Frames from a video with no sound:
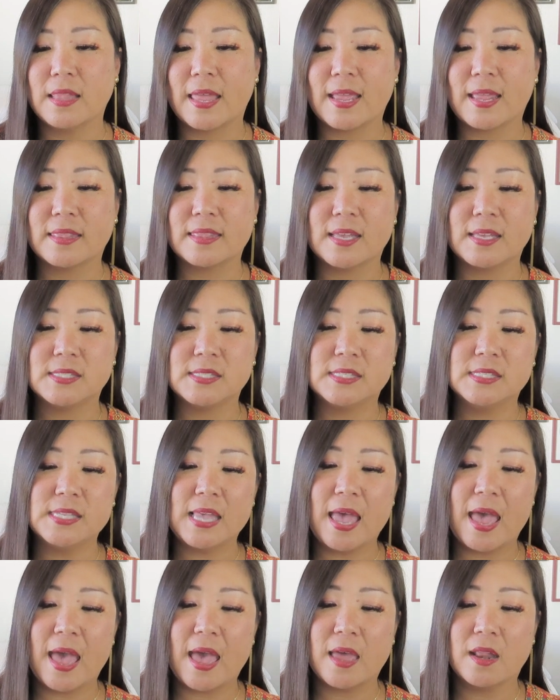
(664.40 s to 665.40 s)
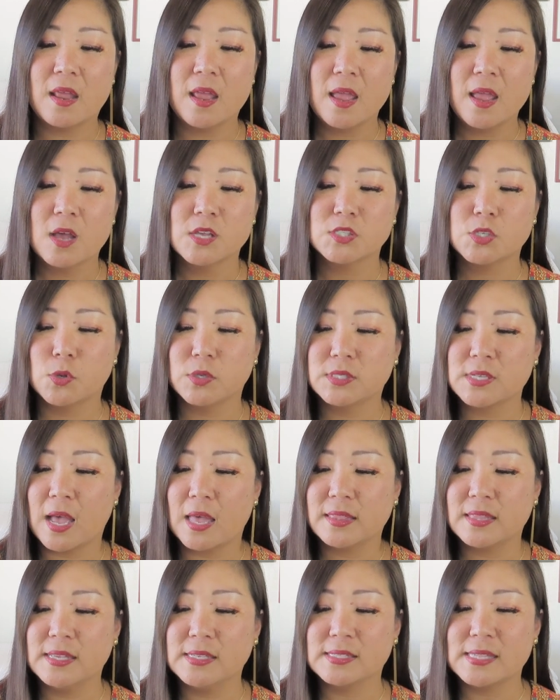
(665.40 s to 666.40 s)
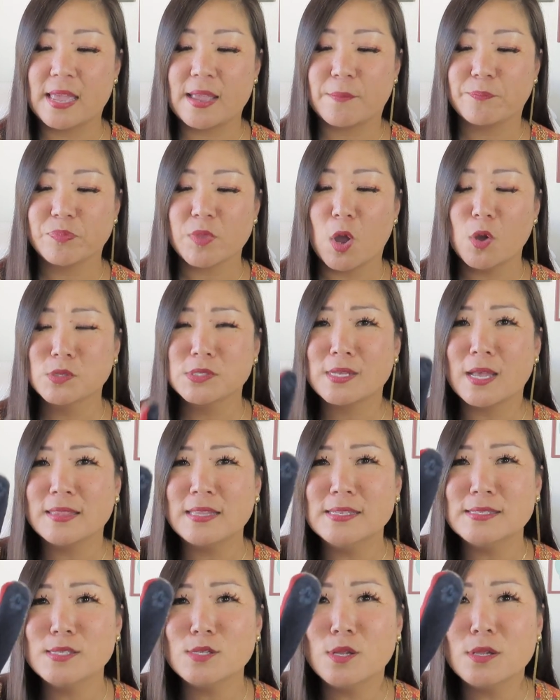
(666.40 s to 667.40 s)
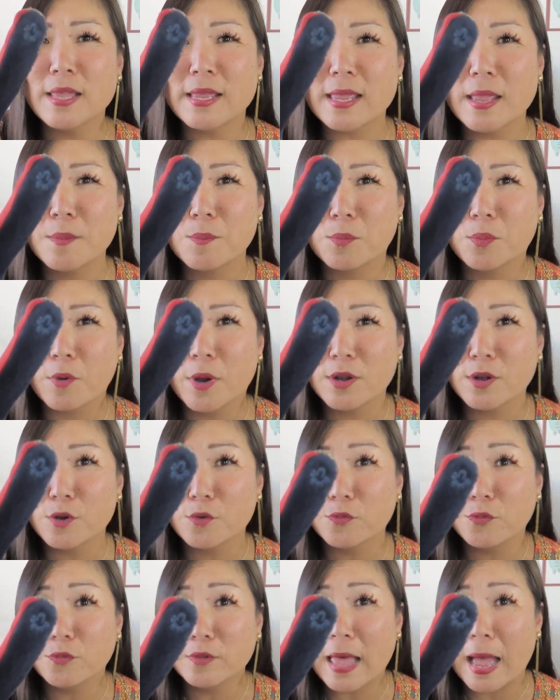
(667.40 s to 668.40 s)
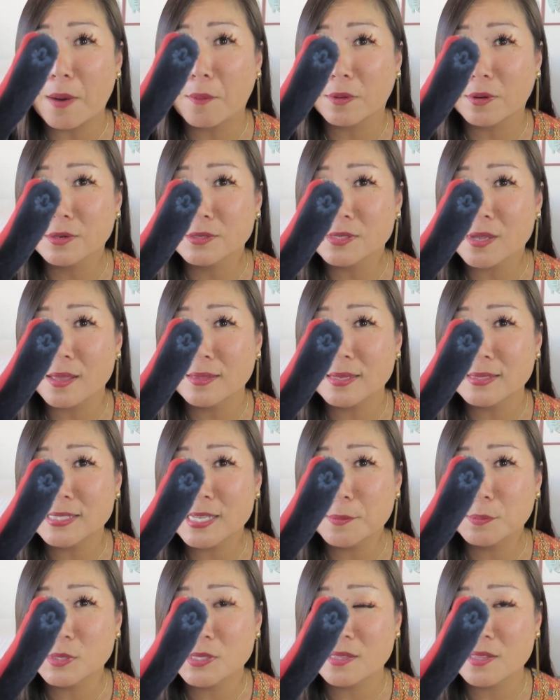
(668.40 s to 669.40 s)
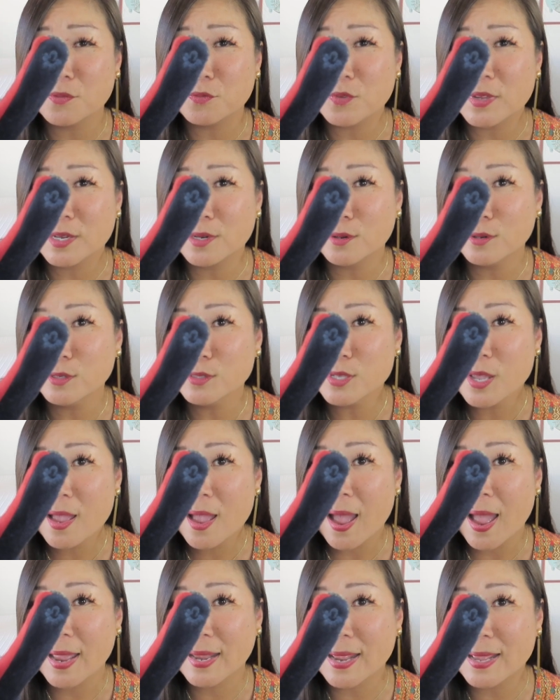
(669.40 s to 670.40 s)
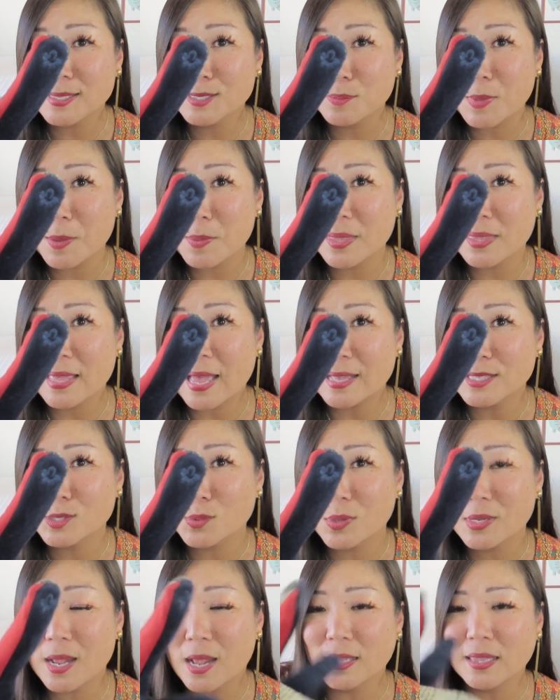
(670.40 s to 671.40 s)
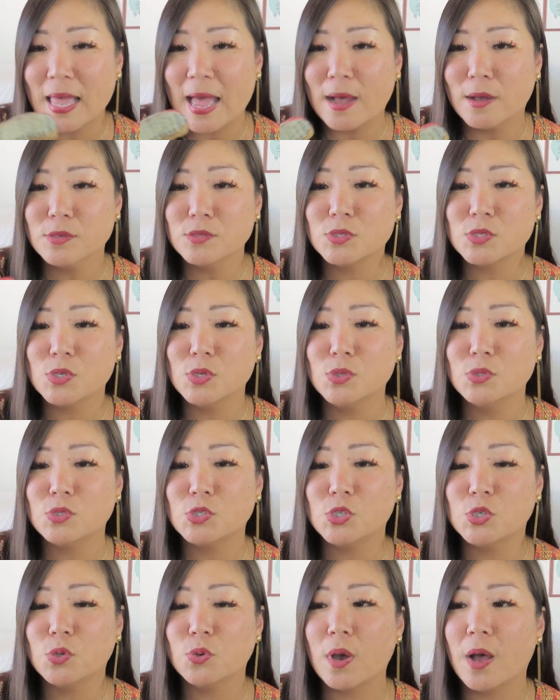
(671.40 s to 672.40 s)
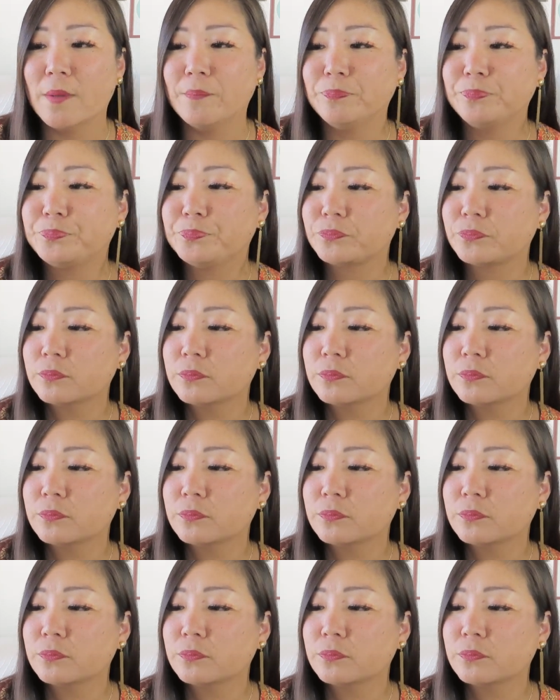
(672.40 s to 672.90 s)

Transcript: like they said, so it's got these like it's got these little like embroidered flowers on the tips of the fingers. I guess maybe that's what allows you to, um,